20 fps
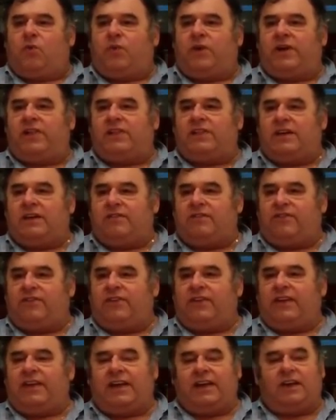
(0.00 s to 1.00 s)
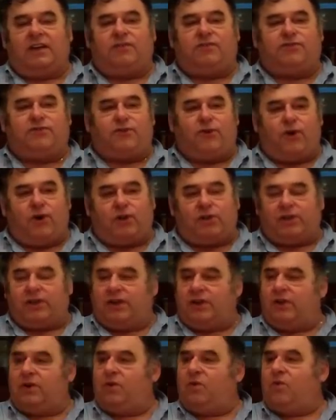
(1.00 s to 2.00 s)
We live in a
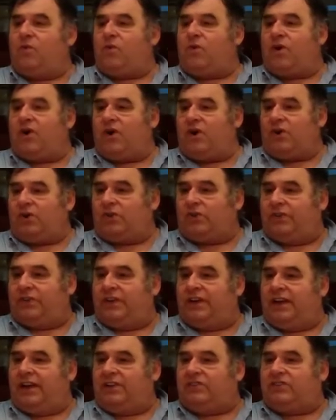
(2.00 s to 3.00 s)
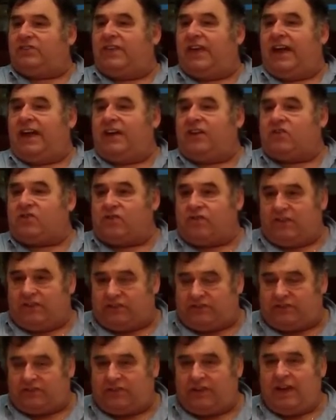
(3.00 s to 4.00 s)
fallen world. It's
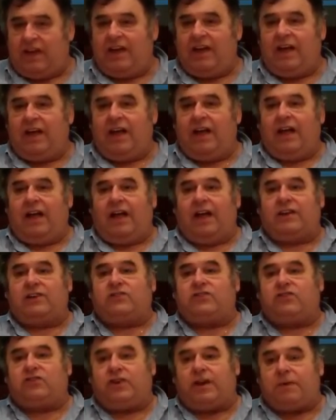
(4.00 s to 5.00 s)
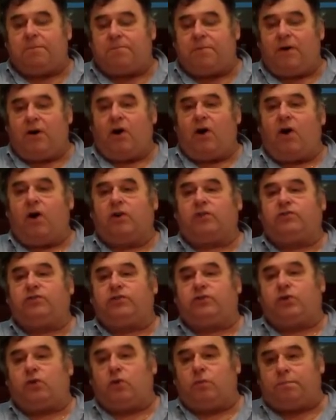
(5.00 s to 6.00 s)
dangerous. And sheep are
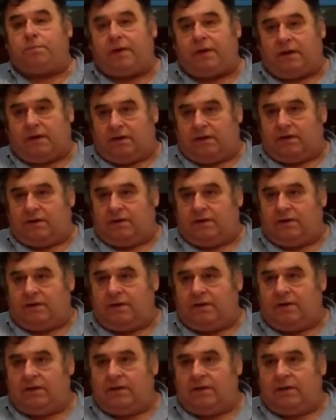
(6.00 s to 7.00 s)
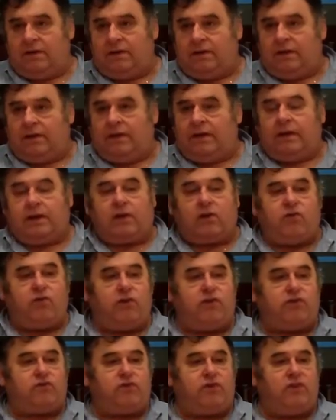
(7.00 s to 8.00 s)
stupid.
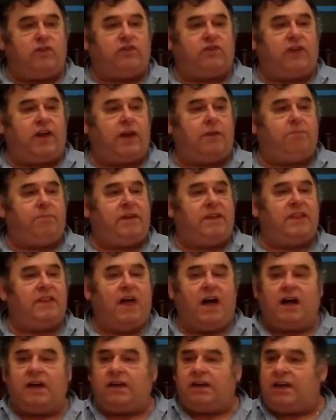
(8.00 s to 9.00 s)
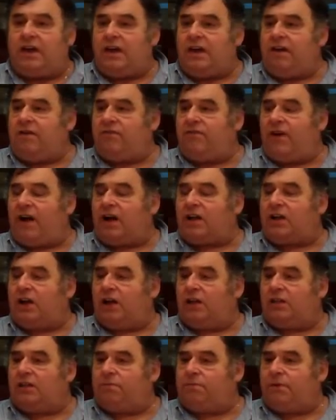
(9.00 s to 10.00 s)
Christians can be naive,
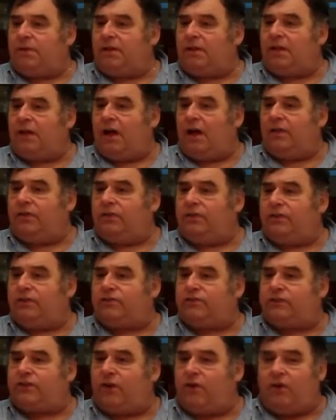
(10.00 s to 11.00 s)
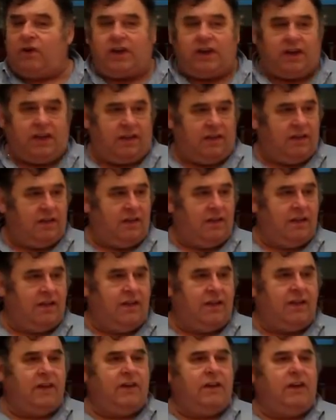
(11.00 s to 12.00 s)
gullible, undiscerning
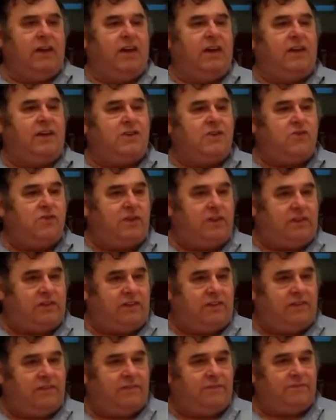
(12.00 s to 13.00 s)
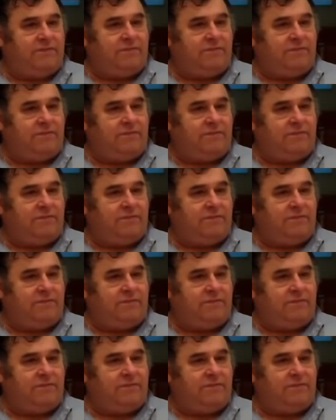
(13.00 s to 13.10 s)
ignorant.